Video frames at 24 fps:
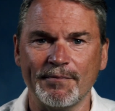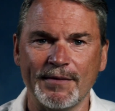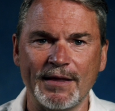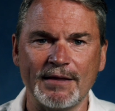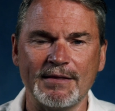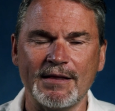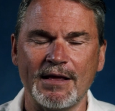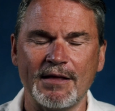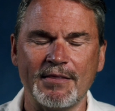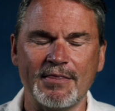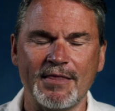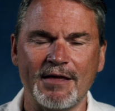
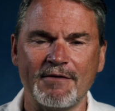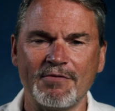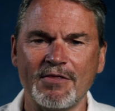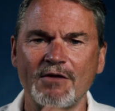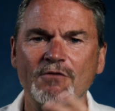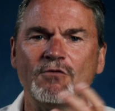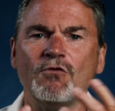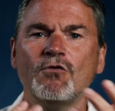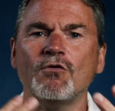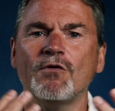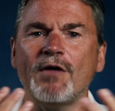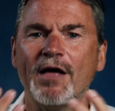They're
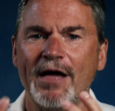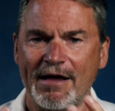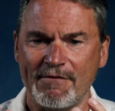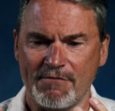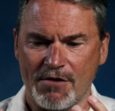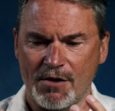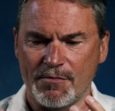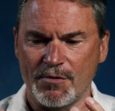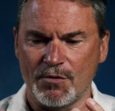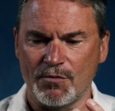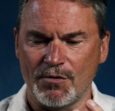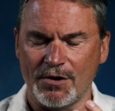all
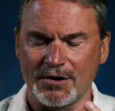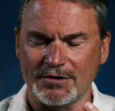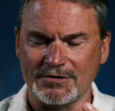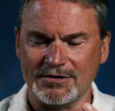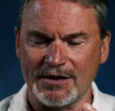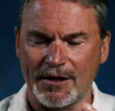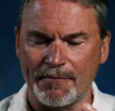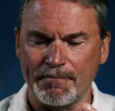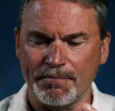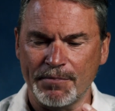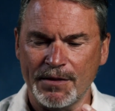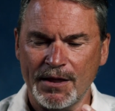aerobic works
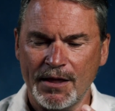out.